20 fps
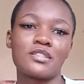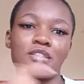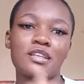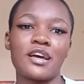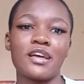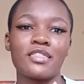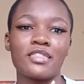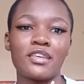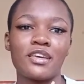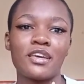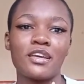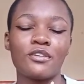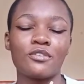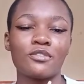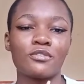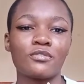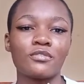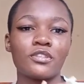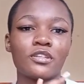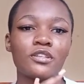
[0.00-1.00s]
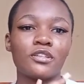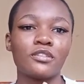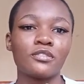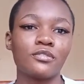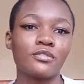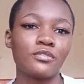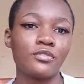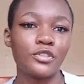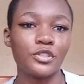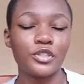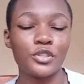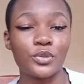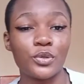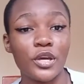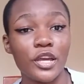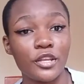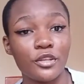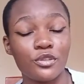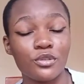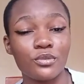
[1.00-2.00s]
at the end of the video
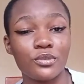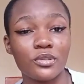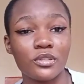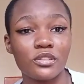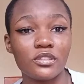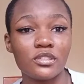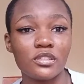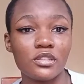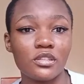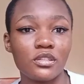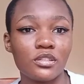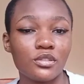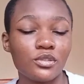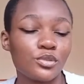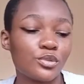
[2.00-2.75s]
and you will see.